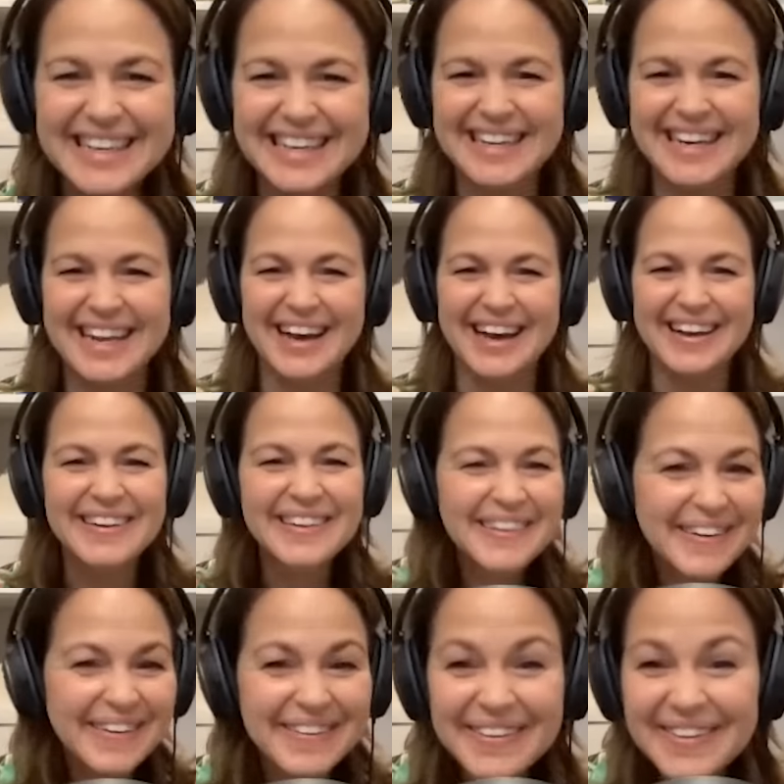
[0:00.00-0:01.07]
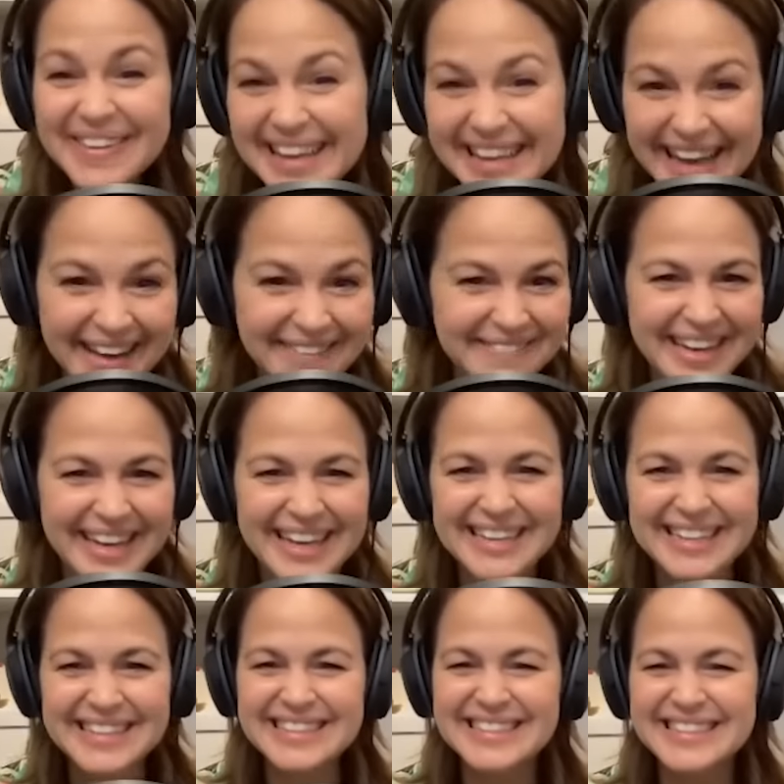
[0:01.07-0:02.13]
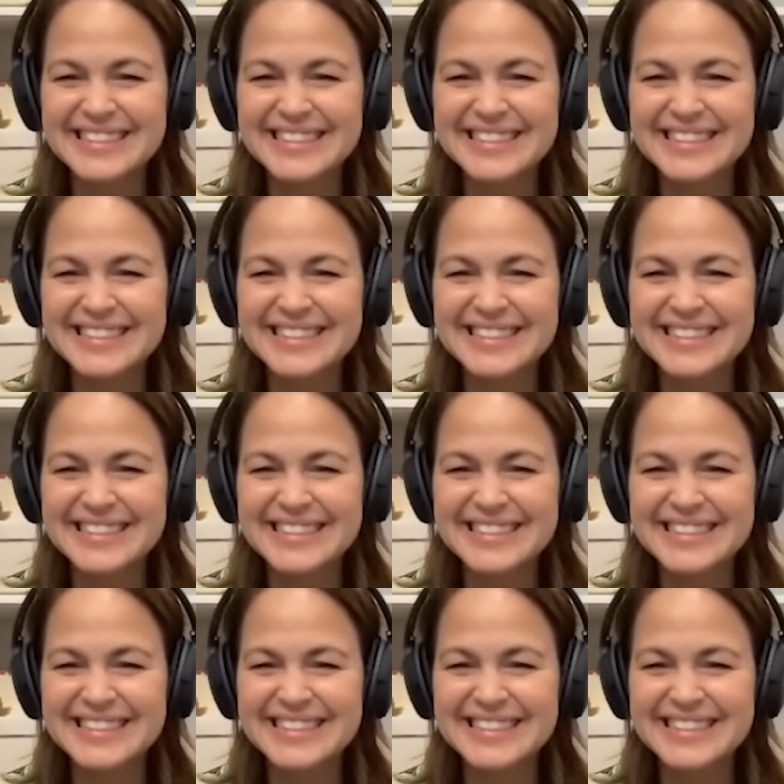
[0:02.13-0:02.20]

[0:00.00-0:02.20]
know, yeah, or looking at me, yeah.